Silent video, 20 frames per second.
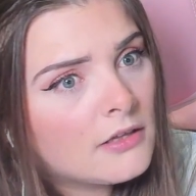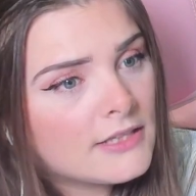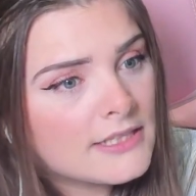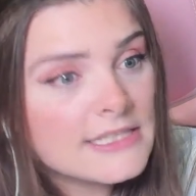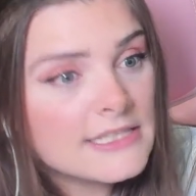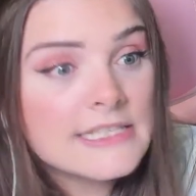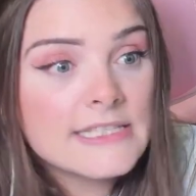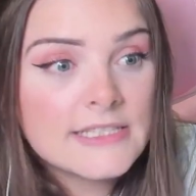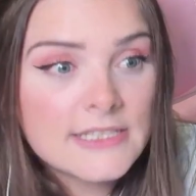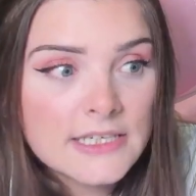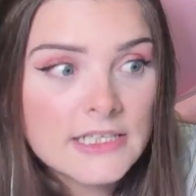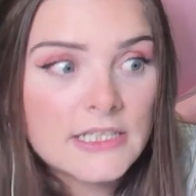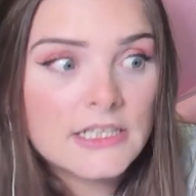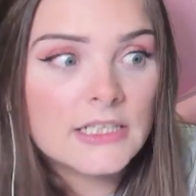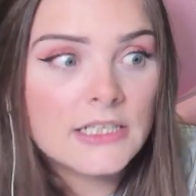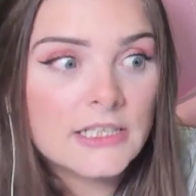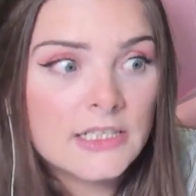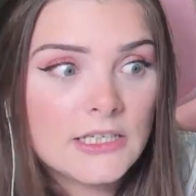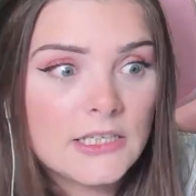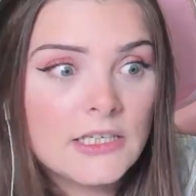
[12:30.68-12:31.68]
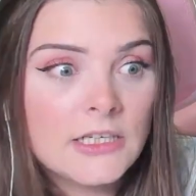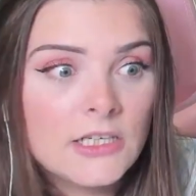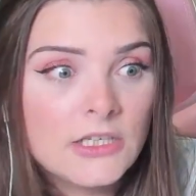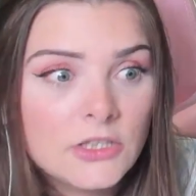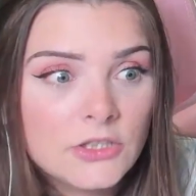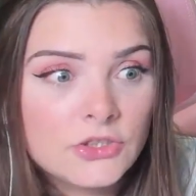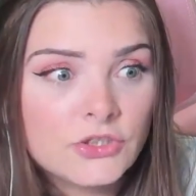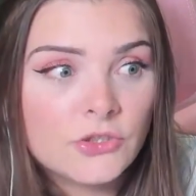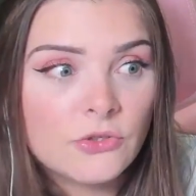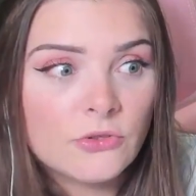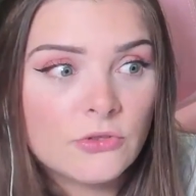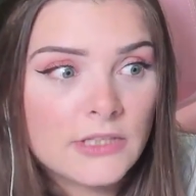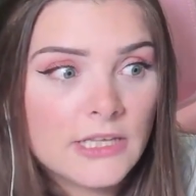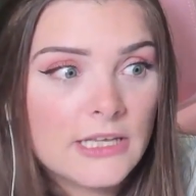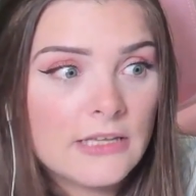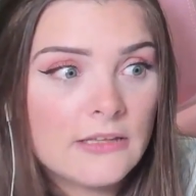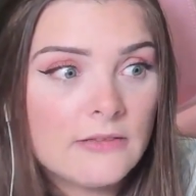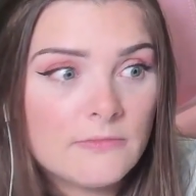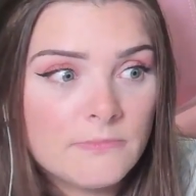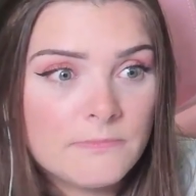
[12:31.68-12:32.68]
This is gonna
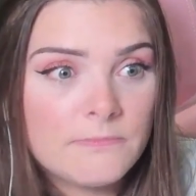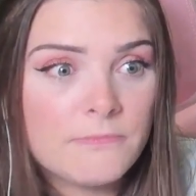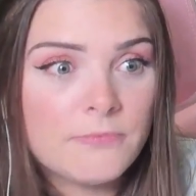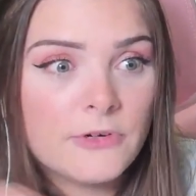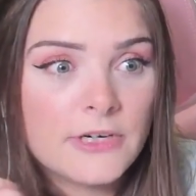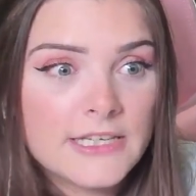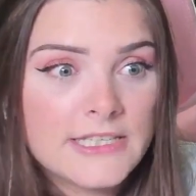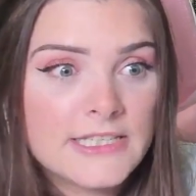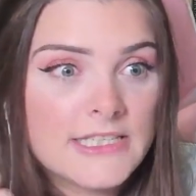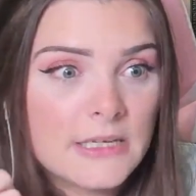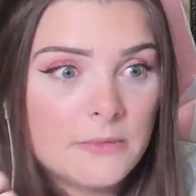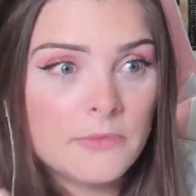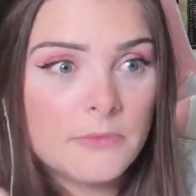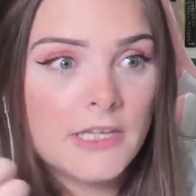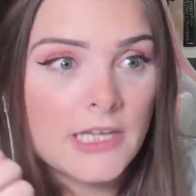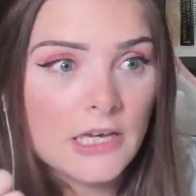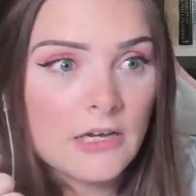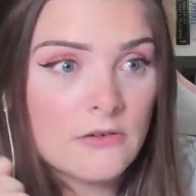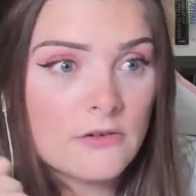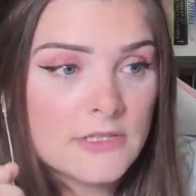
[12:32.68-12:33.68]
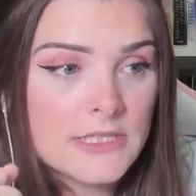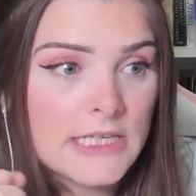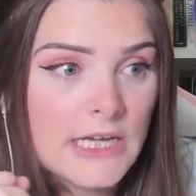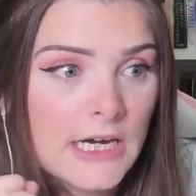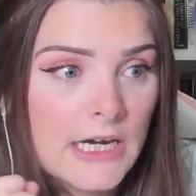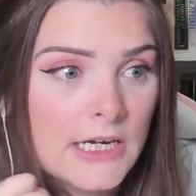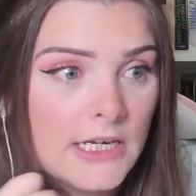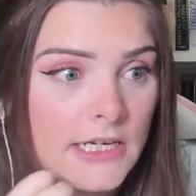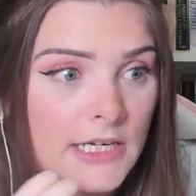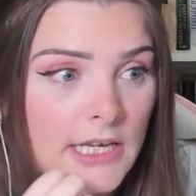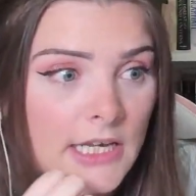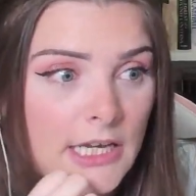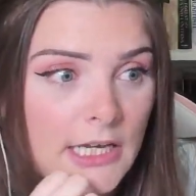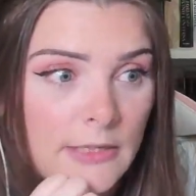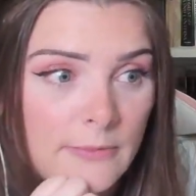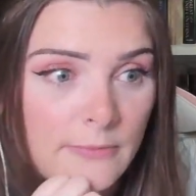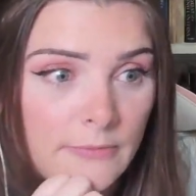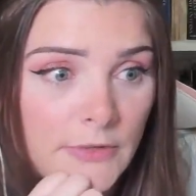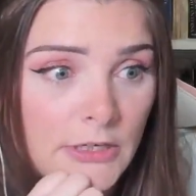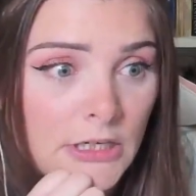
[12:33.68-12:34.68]
surely bring something else out in
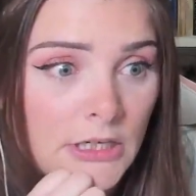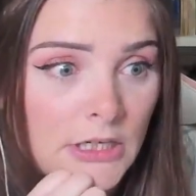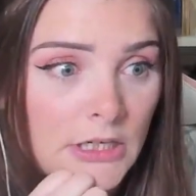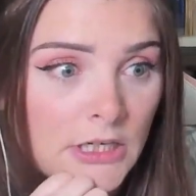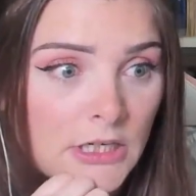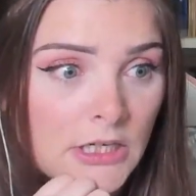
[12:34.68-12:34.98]
him.